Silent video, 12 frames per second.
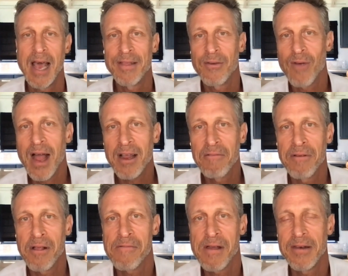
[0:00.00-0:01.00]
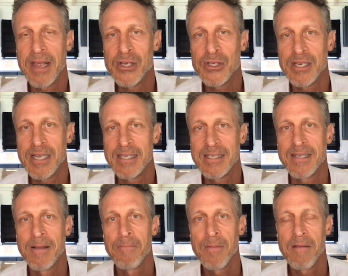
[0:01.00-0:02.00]
And the Rockefeller Foundation
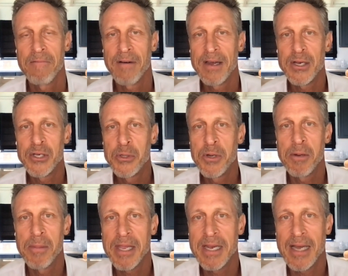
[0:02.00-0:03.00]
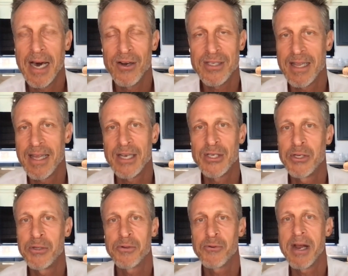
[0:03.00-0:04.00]
is funded $200 million, I think,
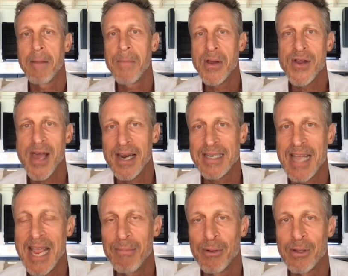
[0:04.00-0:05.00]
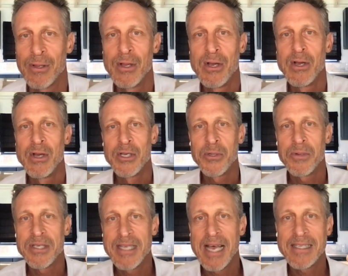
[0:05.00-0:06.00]
to create a periodic table
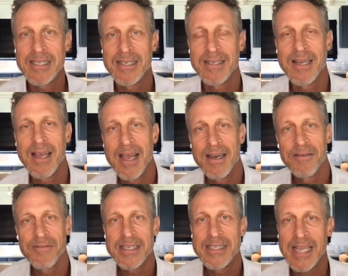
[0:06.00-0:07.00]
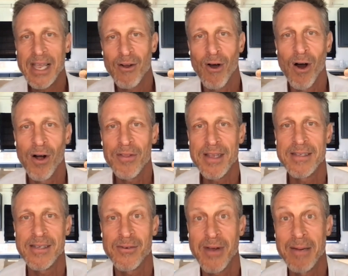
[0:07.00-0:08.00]
to assess and, and investigate all
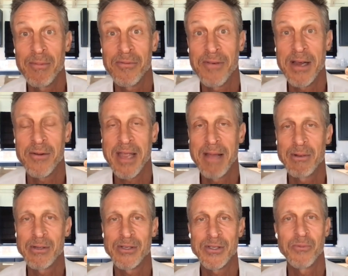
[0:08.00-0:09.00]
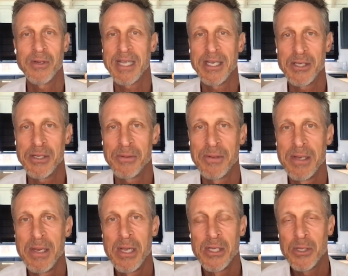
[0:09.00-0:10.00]
these incredible phytochemicals and what they do.
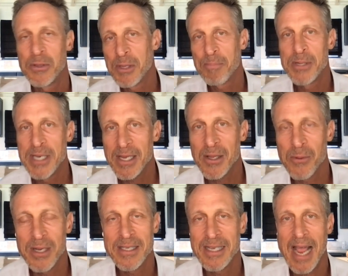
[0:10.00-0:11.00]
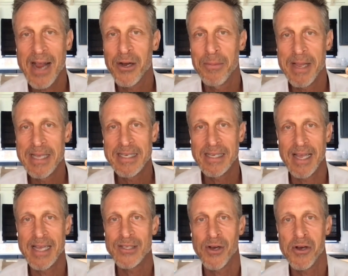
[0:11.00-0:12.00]
So the particular ones that
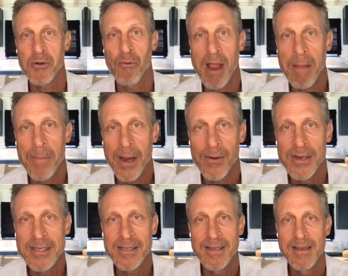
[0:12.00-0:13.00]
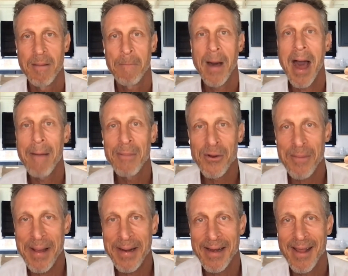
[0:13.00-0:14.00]
Akkermansia likes are cranberries,
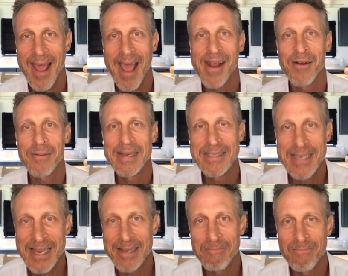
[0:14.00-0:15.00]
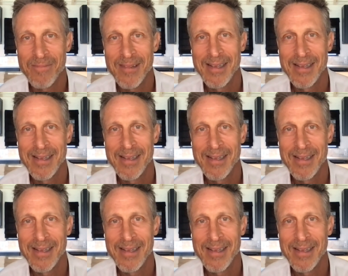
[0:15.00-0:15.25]
pomegranate, and green tea.